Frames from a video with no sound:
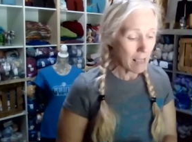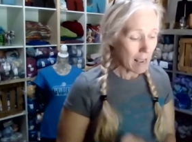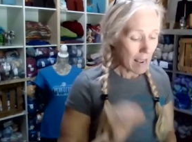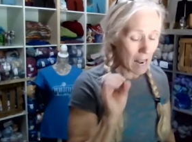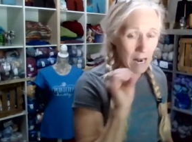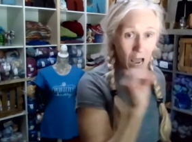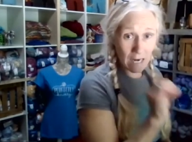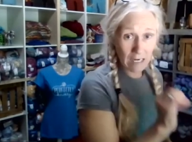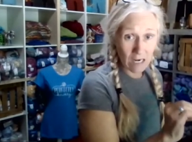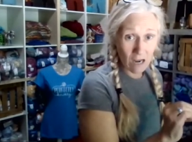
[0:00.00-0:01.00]
And
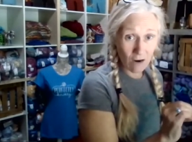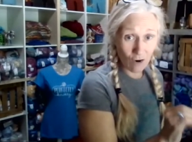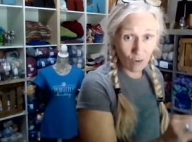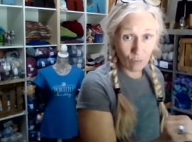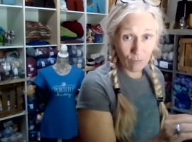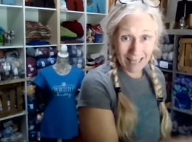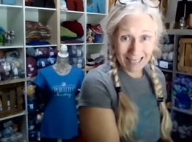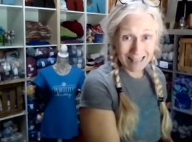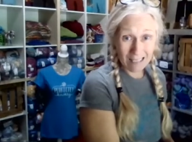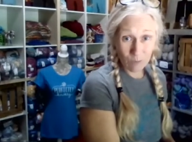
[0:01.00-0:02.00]
I know that
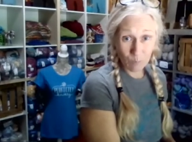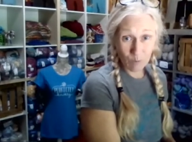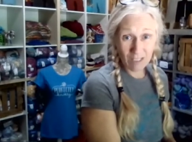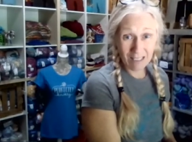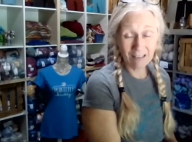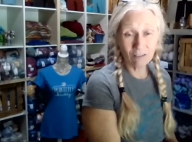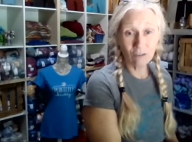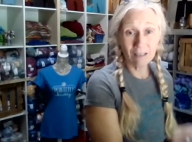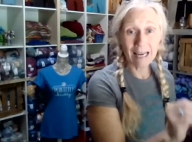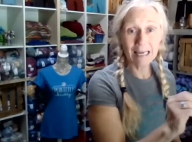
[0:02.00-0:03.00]
in this particular
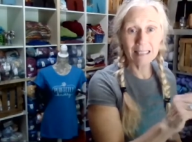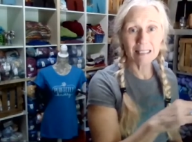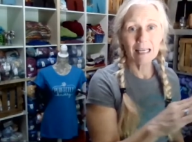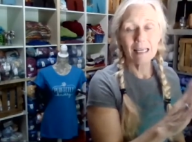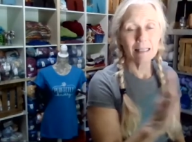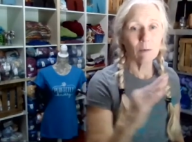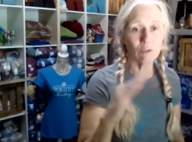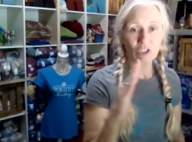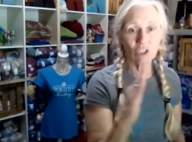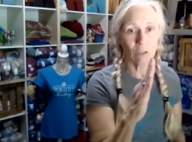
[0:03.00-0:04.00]
case, there
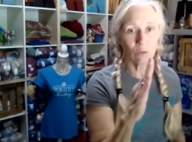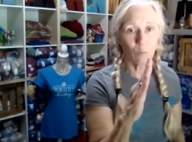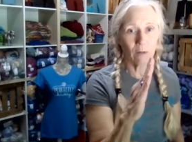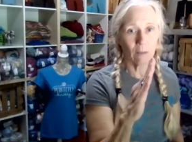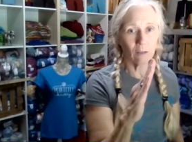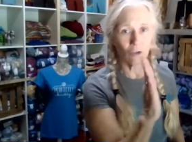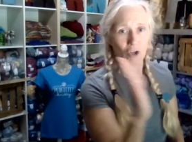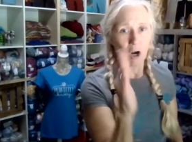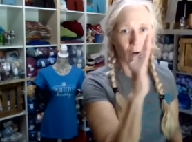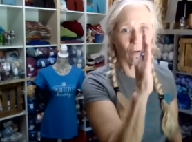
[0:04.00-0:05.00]
was just this weird little
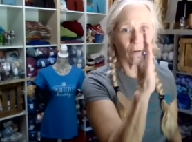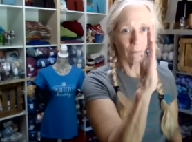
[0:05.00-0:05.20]
joggle.